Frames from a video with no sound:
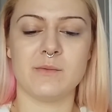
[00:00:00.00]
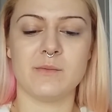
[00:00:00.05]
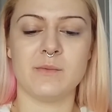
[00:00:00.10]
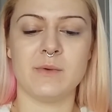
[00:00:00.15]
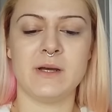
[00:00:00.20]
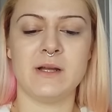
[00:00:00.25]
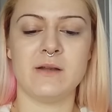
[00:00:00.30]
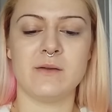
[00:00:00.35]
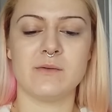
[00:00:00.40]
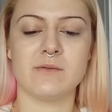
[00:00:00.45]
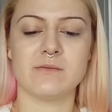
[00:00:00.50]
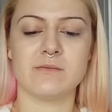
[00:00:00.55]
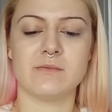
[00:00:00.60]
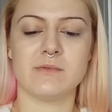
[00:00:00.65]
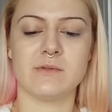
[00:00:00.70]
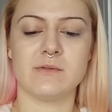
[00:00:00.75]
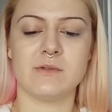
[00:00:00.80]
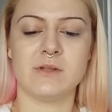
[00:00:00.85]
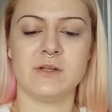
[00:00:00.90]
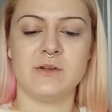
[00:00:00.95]

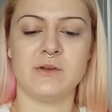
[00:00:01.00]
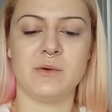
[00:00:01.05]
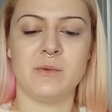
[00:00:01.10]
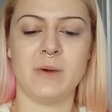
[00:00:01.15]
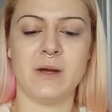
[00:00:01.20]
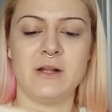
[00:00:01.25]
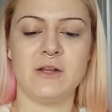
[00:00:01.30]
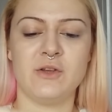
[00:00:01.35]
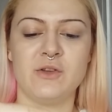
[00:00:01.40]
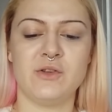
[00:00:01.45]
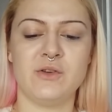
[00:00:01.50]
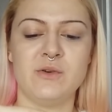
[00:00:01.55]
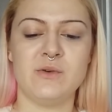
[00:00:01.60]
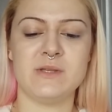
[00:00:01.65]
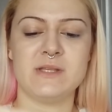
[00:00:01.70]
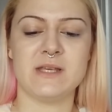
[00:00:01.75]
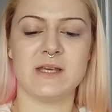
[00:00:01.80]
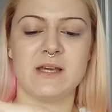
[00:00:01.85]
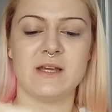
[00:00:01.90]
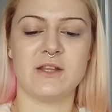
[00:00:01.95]
While you're
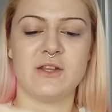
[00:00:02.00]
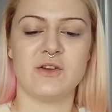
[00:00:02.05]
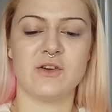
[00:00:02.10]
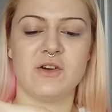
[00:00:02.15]
using it,